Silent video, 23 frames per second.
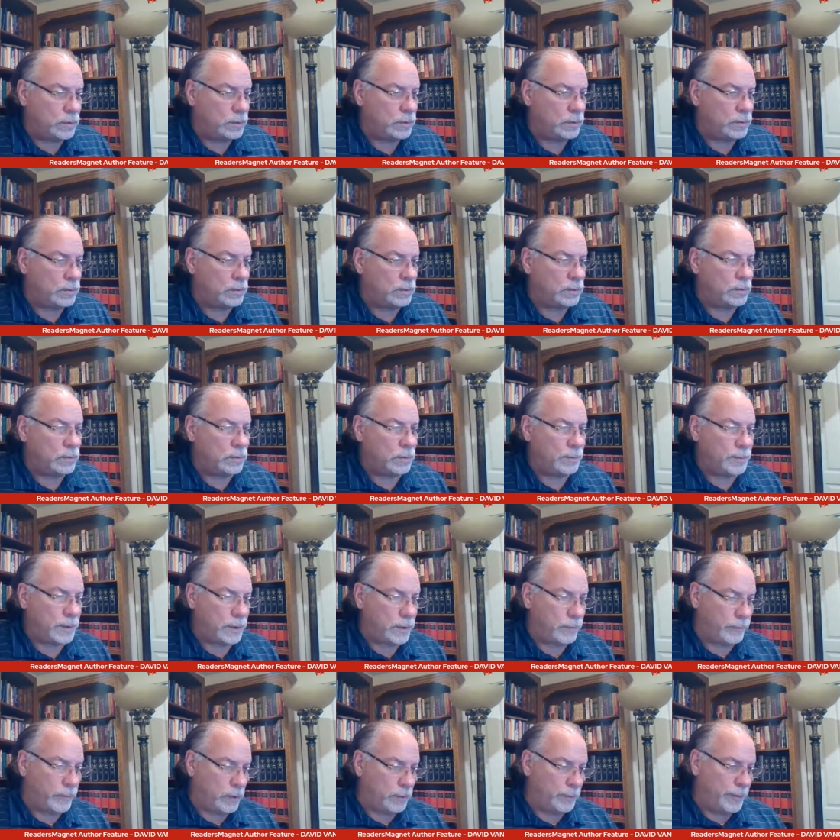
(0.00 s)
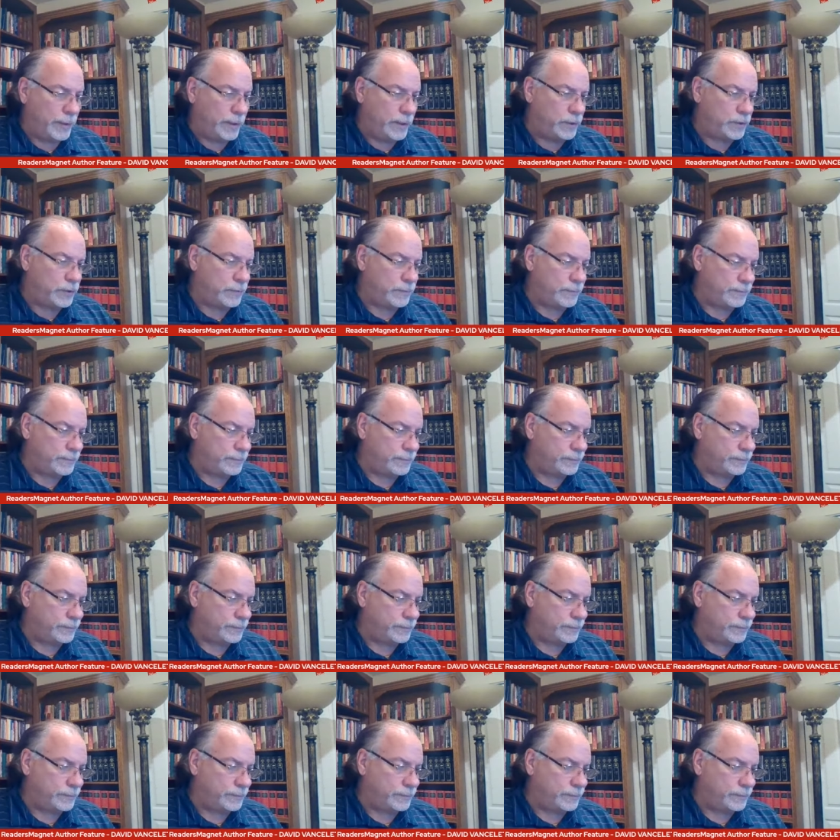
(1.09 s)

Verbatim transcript: Oh, I'm on the wrong page.